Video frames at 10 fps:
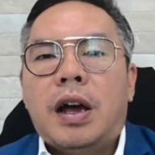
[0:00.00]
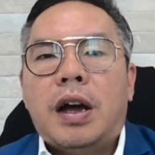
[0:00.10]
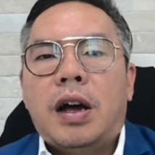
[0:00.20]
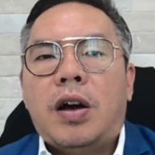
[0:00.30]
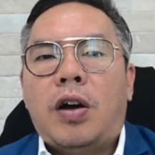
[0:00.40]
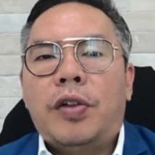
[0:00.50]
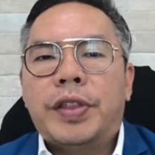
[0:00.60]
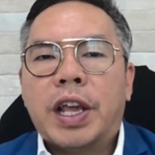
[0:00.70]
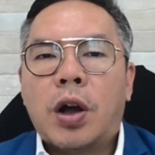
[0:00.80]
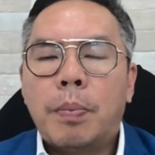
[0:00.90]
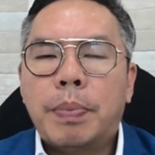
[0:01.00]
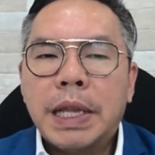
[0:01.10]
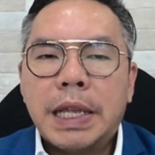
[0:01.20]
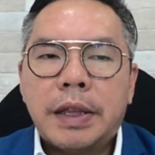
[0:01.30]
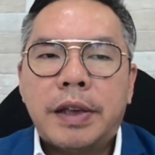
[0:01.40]
on the
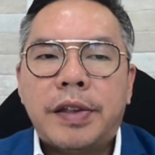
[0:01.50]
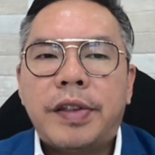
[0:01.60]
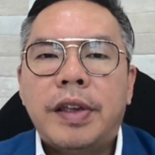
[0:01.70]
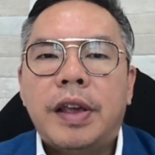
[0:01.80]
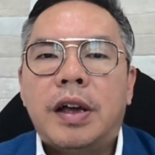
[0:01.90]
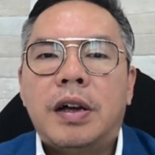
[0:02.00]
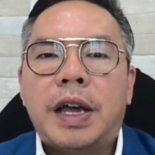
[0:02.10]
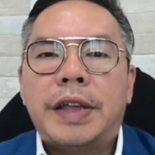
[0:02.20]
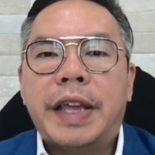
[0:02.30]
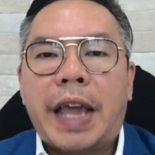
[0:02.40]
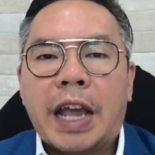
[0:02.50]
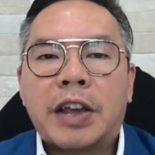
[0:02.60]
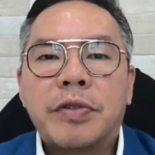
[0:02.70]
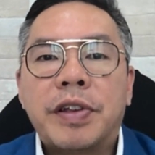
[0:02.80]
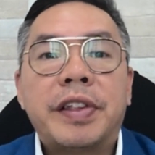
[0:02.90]
completeness and the
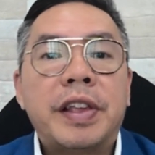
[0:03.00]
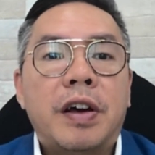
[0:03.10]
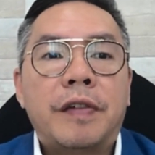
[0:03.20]
accuracy